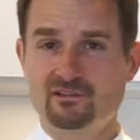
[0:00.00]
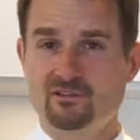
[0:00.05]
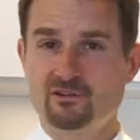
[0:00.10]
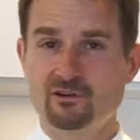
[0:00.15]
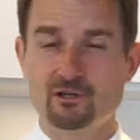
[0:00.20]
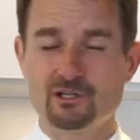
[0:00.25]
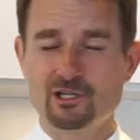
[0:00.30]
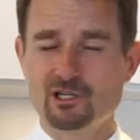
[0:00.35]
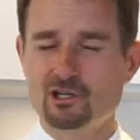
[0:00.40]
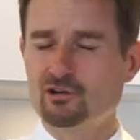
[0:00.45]

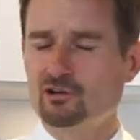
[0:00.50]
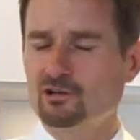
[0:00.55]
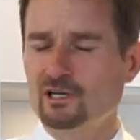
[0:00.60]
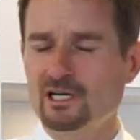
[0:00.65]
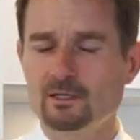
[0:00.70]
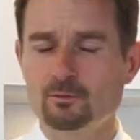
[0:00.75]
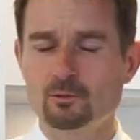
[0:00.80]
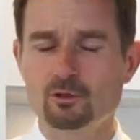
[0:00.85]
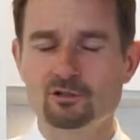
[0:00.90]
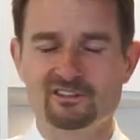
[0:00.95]
They're an
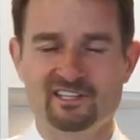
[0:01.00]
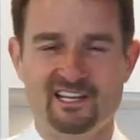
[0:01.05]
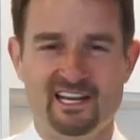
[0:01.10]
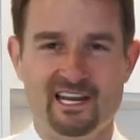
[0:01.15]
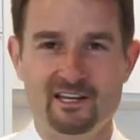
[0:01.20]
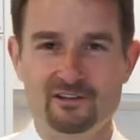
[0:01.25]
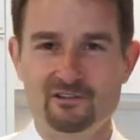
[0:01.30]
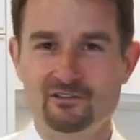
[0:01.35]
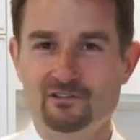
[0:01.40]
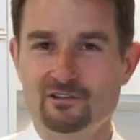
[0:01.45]
incredible
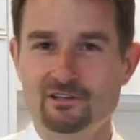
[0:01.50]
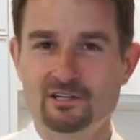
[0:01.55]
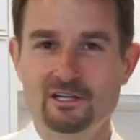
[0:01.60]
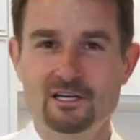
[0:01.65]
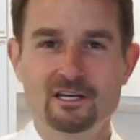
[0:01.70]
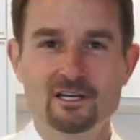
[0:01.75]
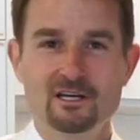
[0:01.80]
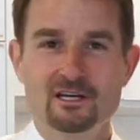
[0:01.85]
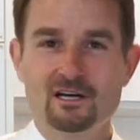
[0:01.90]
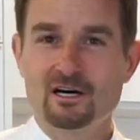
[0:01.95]
taste
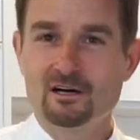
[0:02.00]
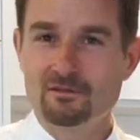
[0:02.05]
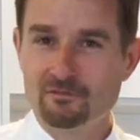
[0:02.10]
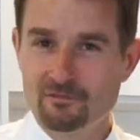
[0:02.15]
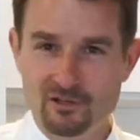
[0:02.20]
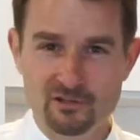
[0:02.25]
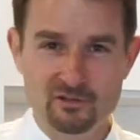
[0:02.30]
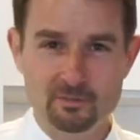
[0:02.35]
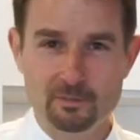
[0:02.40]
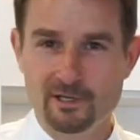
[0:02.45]
of
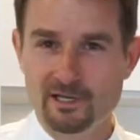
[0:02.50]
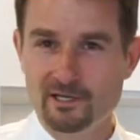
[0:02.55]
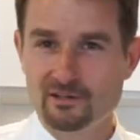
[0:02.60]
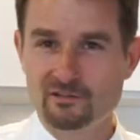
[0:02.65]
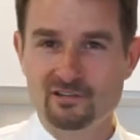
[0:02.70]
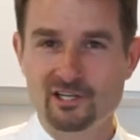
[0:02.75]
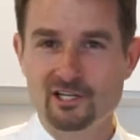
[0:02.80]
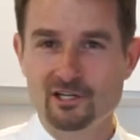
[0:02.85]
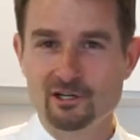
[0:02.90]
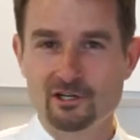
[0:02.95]
this
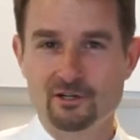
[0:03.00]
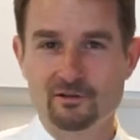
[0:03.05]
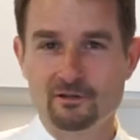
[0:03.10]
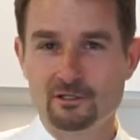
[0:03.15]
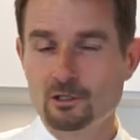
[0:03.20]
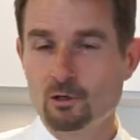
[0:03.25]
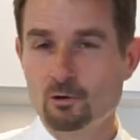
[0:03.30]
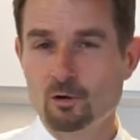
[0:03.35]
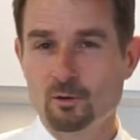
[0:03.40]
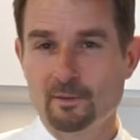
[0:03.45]
place here in the
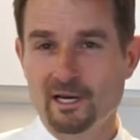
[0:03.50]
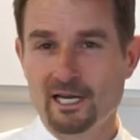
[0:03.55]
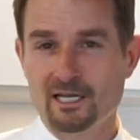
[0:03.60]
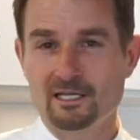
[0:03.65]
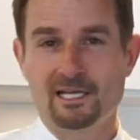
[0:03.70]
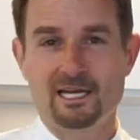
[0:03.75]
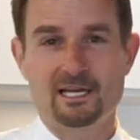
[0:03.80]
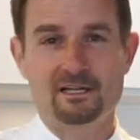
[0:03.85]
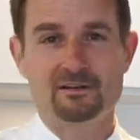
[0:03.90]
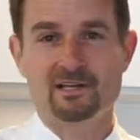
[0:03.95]
Lower
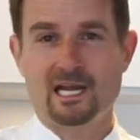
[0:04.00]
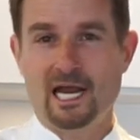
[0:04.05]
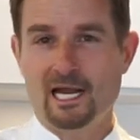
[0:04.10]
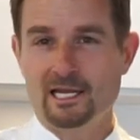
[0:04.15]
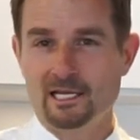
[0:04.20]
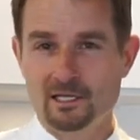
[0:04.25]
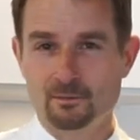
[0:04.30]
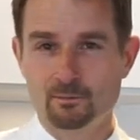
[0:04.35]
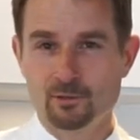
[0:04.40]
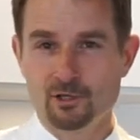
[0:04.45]
Mainland and
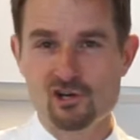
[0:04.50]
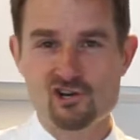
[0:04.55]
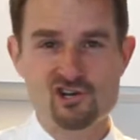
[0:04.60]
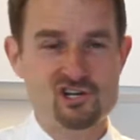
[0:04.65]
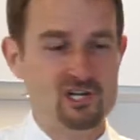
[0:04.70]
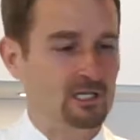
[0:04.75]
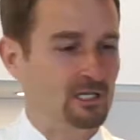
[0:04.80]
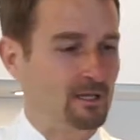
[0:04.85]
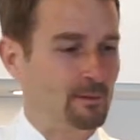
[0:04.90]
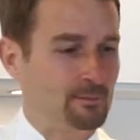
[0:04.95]
in British
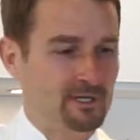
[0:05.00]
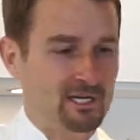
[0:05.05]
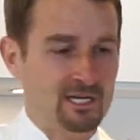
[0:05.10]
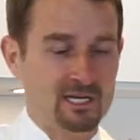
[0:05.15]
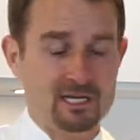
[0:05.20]
Columbia.